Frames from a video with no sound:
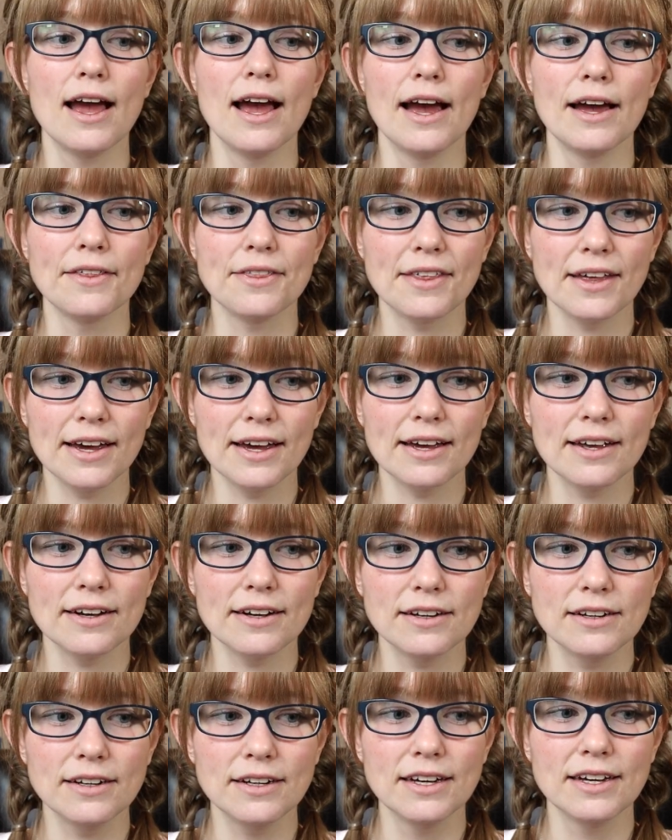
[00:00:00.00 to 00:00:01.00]
And
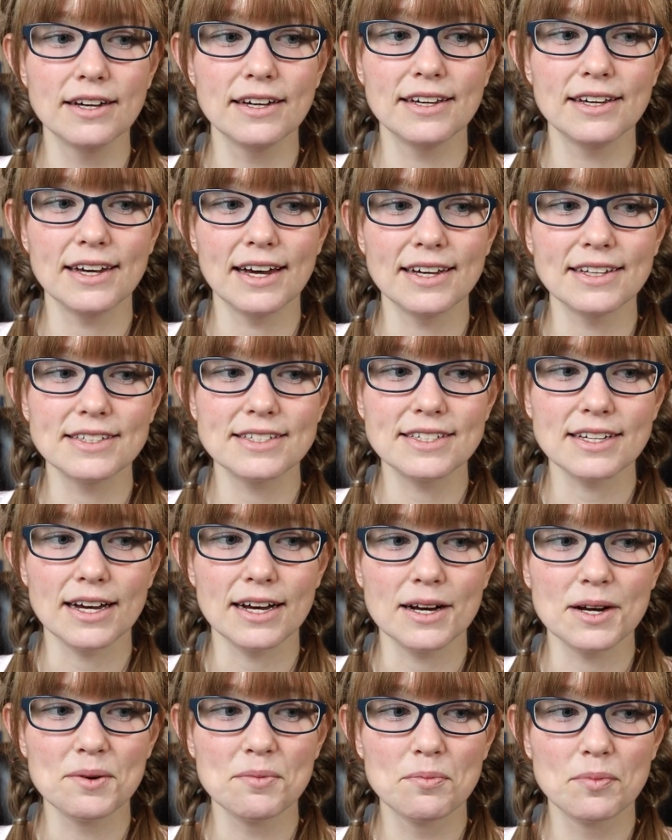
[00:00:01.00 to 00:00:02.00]
then he ends
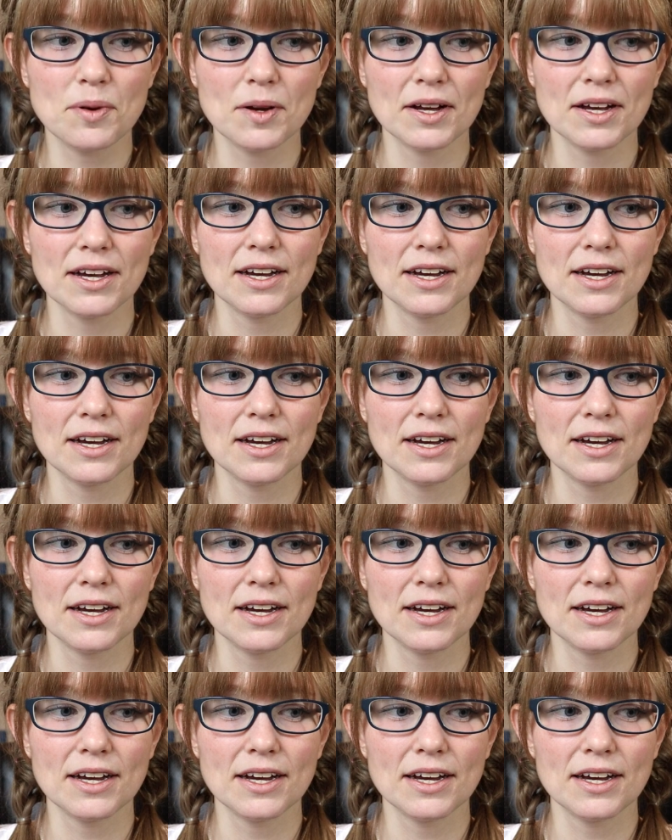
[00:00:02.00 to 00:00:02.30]
up